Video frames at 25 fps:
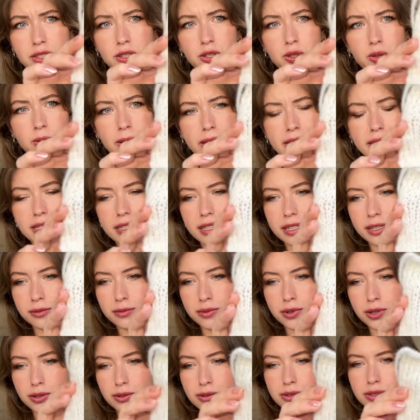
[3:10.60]
20
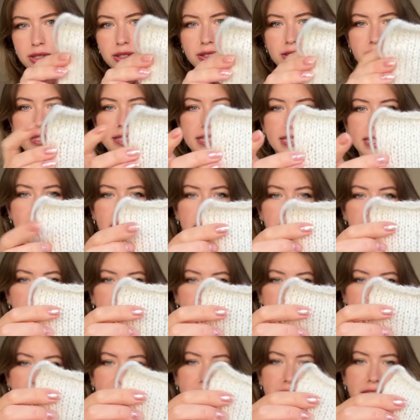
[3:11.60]
rows on
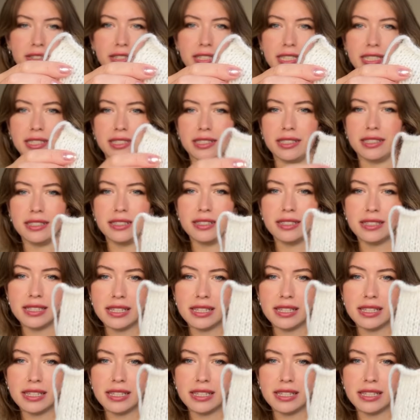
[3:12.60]
6mm needles.